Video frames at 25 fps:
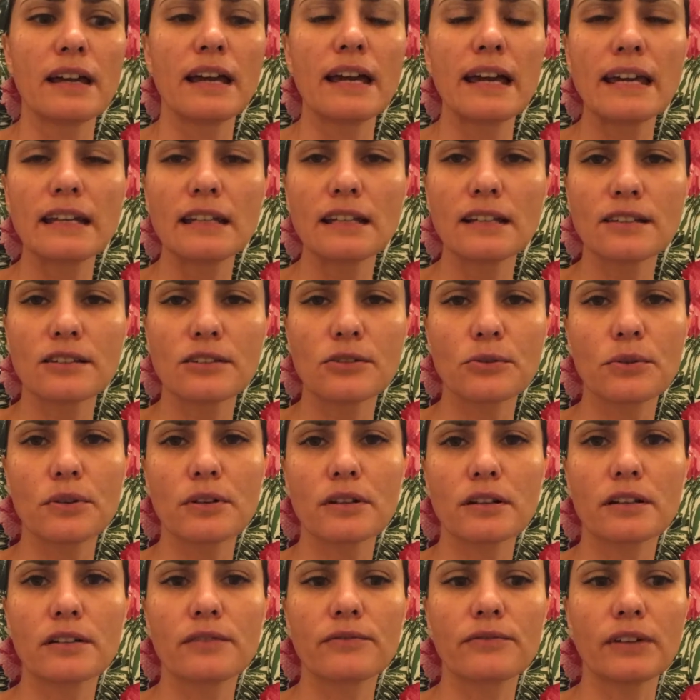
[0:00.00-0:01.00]
any
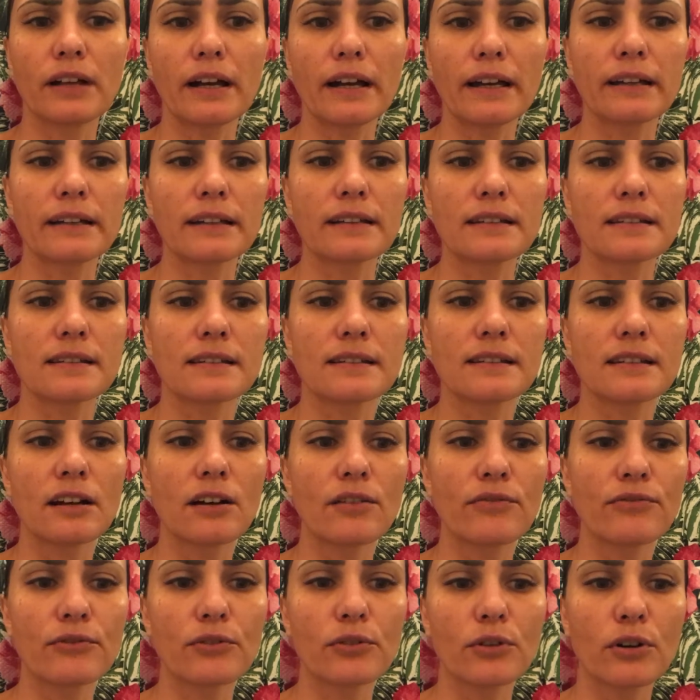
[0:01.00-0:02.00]
sort of like
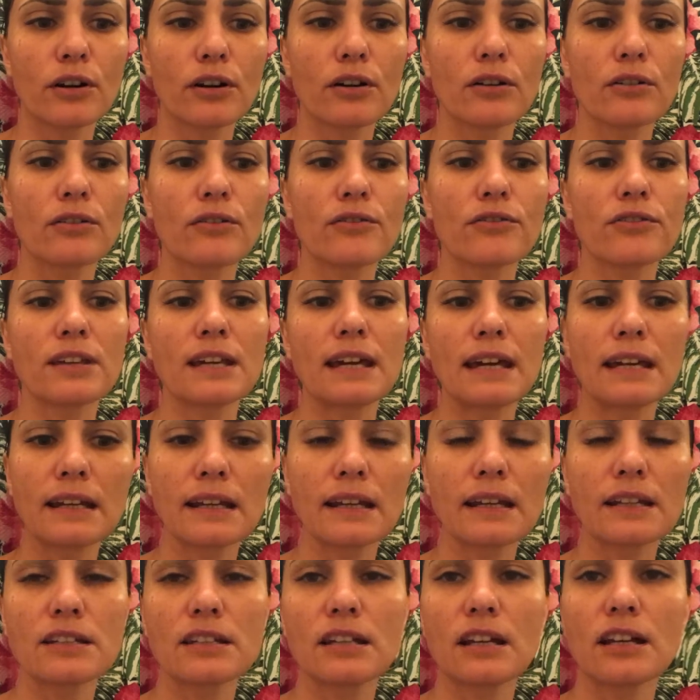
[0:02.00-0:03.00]
self-growth,
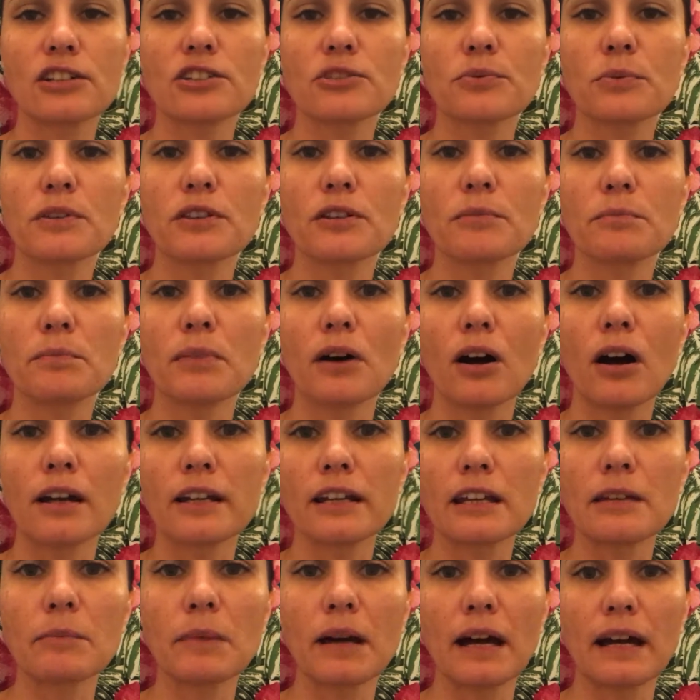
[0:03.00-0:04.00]
getting in touch with the
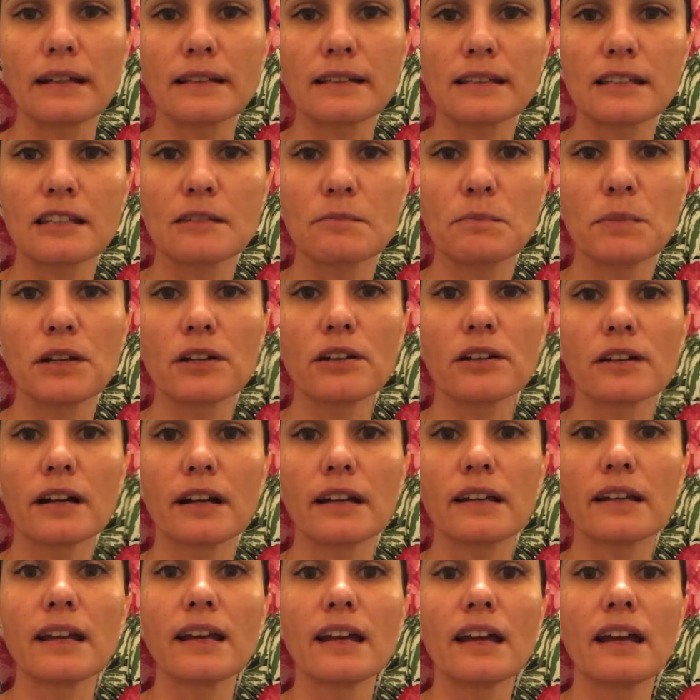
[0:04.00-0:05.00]
body, mind,
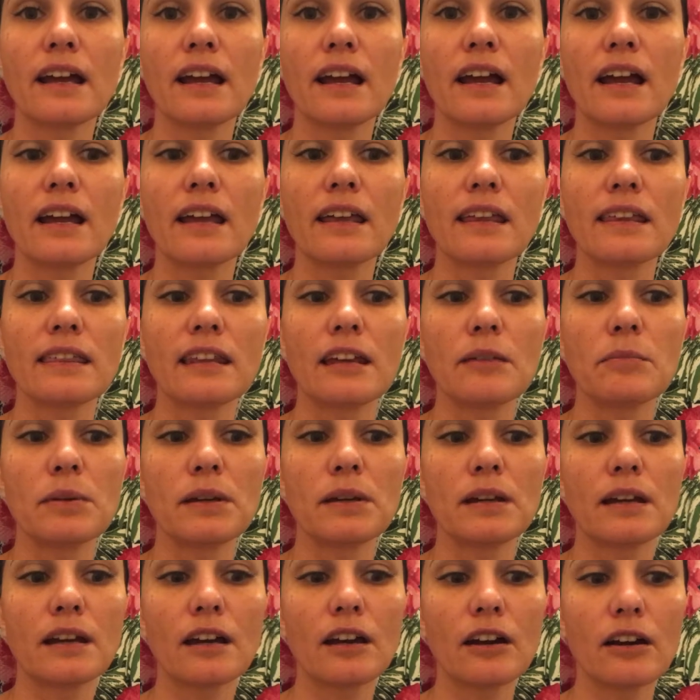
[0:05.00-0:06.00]
spirit, and they
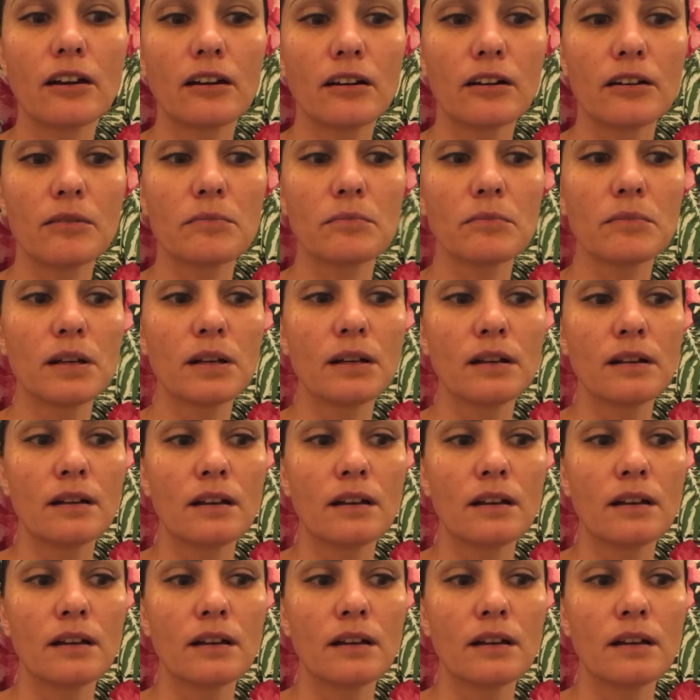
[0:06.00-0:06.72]
become